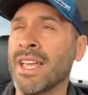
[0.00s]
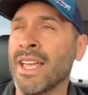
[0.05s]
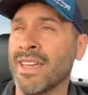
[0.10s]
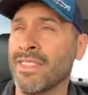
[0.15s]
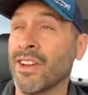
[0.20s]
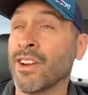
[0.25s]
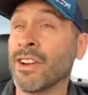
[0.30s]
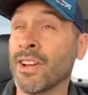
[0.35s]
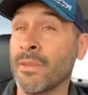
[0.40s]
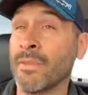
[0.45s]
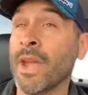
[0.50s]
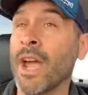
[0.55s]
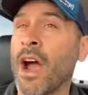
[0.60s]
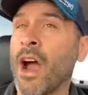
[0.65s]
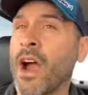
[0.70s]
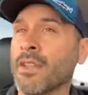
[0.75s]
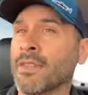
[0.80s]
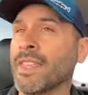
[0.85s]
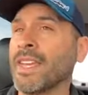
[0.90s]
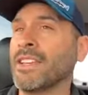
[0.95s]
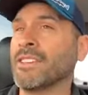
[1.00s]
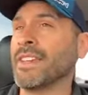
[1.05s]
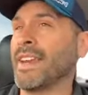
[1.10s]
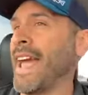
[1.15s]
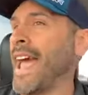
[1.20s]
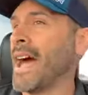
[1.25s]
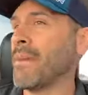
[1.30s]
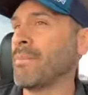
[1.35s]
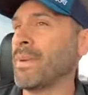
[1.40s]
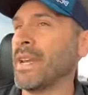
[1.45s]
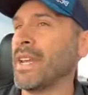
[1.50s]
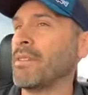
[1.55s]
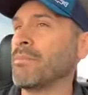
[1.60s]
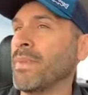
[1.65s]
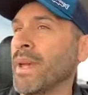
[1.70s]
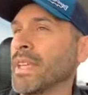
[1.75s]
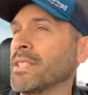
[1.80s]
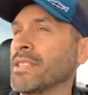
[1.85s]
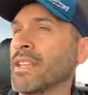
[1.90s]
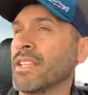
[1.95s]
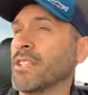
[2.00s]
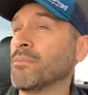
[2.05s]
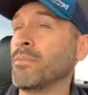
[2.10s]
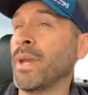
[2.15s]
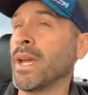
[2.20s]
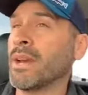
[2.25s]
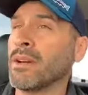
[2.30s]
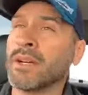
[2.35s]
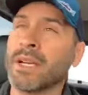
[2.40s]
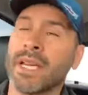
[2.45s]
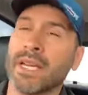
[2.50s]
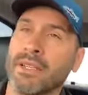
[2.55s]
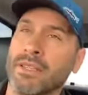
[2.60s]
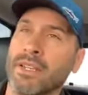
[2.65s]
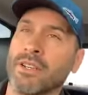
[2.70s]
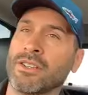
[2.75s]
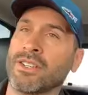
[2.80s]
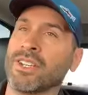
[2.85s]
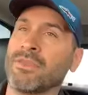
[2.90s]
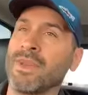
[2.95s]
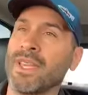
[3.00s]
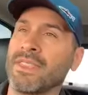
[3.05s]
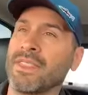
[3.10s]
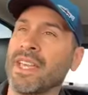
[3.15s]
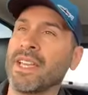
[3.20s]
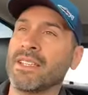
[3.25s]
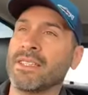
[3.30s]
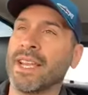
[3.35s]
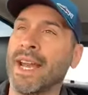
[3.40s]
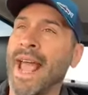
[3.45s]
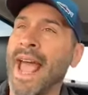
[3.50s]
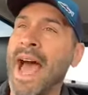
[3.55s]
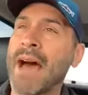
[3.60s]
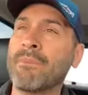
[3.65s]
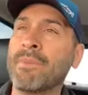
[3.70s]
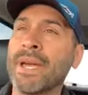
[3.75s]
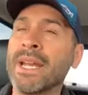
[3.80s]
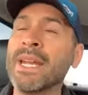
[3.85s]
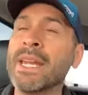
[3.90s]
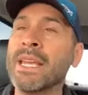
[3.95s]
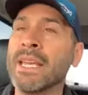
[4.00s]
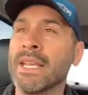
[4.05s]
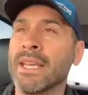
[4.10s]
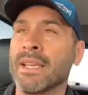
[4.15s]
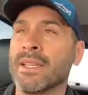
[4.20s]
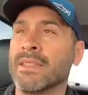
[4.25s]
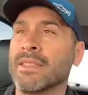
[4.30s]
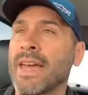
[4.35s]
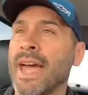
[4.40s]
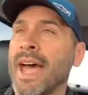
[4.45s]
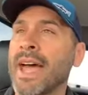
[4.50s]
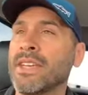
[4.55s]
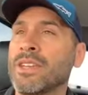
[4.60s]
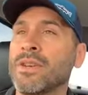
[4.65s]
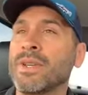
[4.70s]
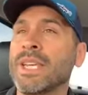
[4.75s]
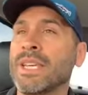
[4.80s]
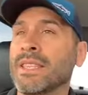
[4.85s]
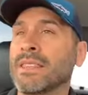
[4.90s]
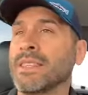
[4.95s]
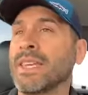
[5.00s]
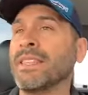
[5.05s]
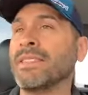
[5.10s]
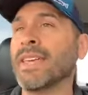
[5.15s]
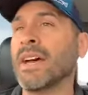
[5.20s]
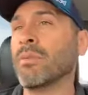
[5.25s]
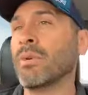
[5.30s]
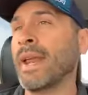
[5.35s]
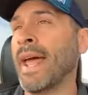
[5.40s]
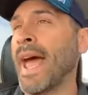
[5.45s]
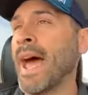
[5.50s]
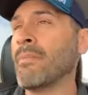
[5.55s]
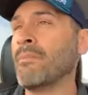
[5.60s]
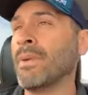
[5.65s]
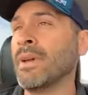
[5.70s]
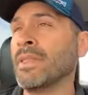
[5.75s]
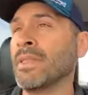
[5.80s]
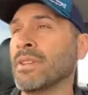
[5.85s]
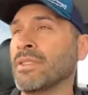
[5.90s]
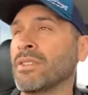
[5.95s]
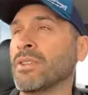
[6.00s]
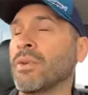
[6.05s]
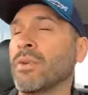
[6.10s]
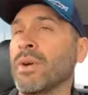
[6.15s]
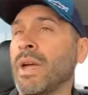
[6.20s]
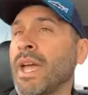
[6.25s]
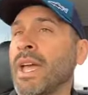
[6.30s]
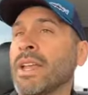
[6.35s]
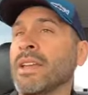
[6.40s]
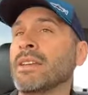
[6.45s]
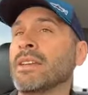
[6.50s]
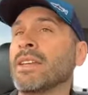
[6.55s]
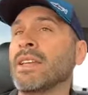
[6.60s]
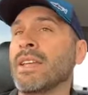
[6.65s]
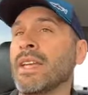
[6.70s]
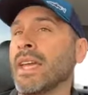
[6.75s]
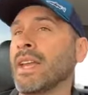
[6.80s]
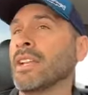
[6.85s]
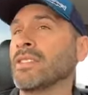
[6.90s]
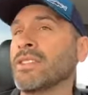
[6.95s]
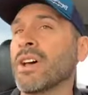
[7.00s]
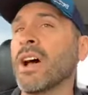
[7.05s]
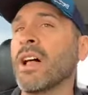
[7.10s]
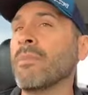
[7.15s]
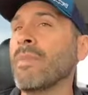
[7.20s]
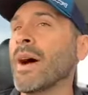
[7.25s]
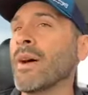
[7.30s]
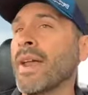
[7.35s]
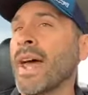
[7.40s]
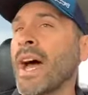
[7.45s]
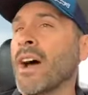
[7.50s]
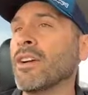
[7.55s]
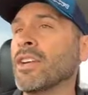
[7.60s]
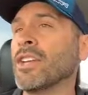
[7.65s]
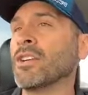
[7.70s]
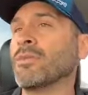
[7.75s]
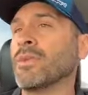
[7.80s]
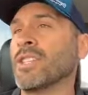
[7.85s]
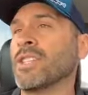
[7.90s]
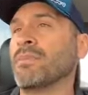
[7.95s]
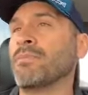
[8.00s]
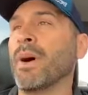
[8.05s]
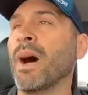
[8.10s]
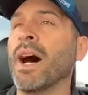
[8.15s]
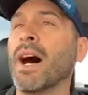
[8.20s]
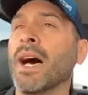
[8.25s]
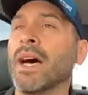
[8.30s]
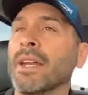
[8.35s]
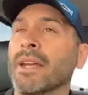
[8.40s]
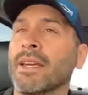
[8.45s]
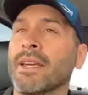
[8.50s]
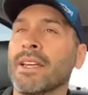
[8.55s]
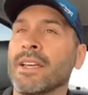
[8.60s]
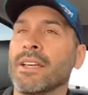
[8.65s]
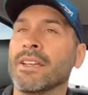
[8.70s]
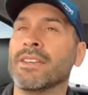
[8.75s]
And there are going to be hard things that happen in business, period. There's going to be things that happen that you didn't think that would happen. There's going, and, and it's all about how you respond.